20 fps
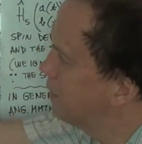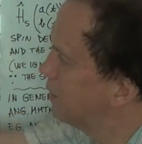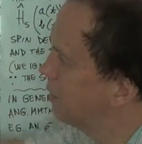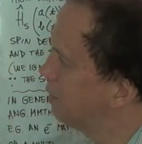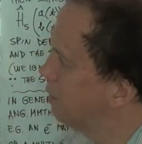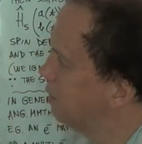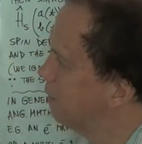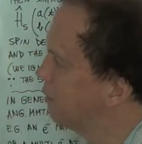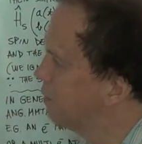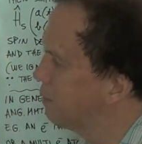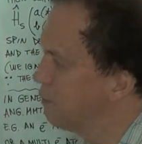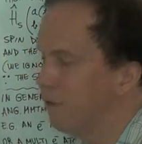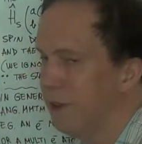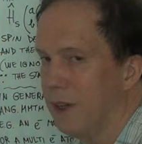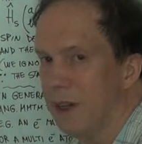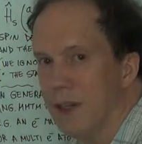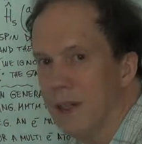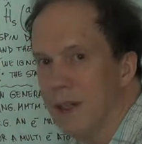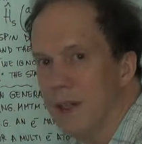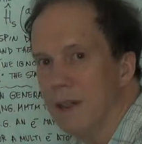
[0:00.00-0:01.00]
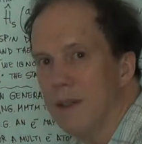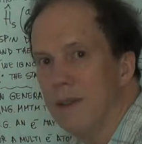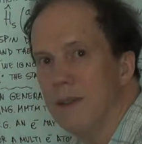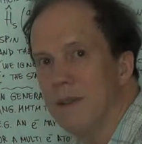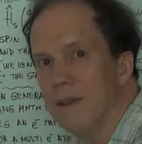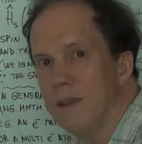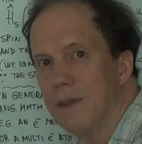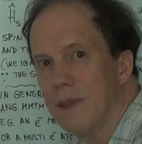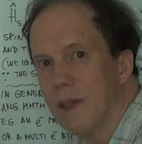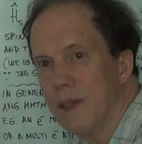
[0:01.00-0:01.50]
to define
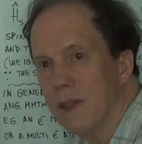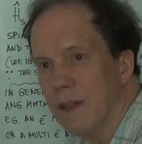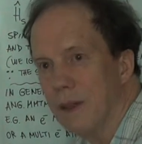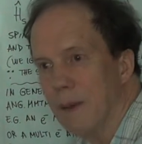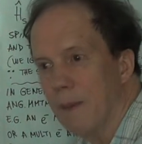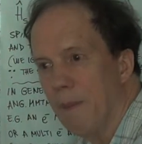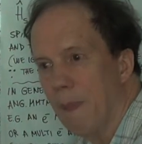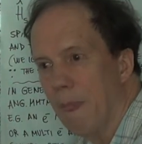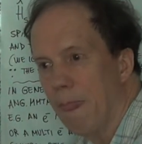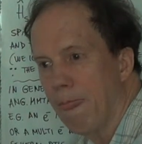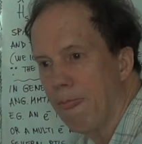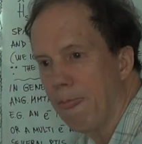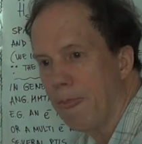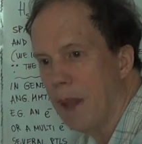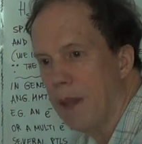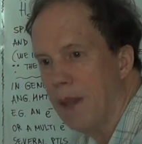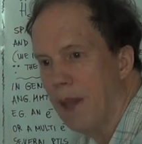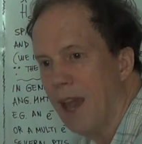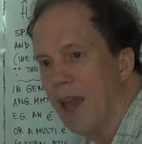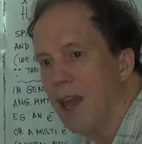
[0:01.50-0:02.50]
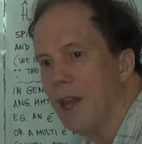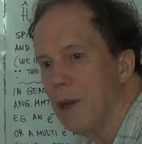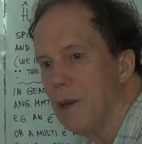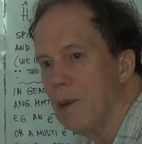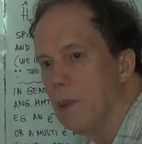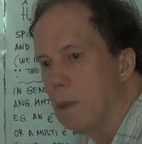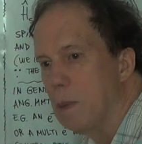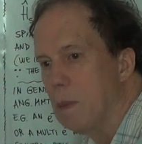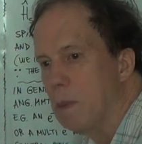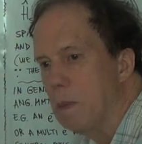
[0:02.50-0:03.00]

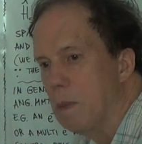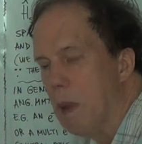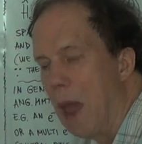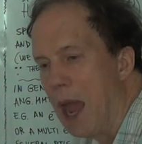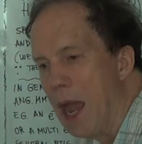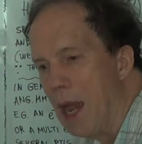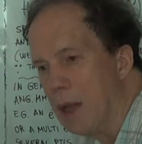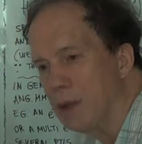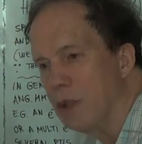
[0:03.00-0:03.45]
how